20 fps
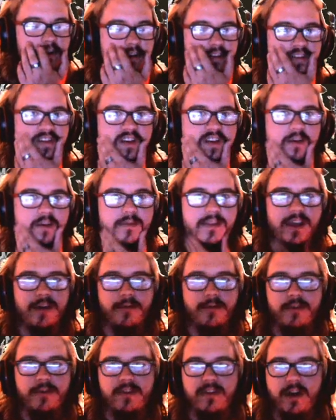
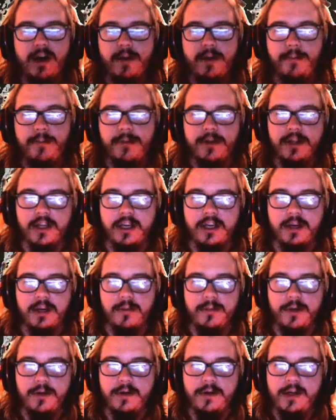something was up on the
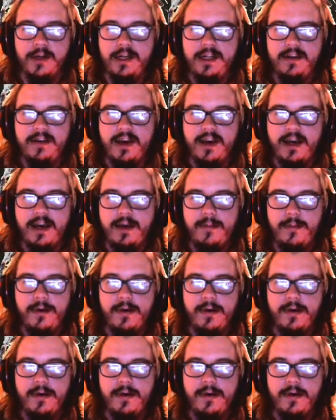community tab?